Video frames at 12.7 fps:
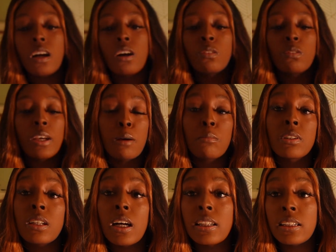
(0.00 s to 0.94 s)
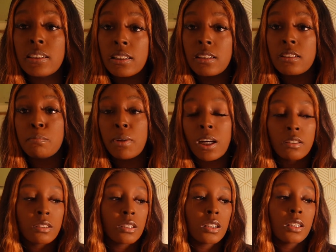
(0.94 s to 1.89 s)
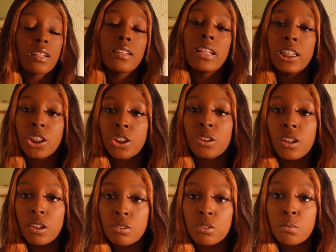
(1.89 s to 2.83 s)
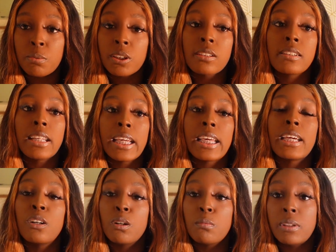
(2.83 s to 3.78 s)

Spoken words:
on Amazon that says sponsored, that's your go-to, because they help.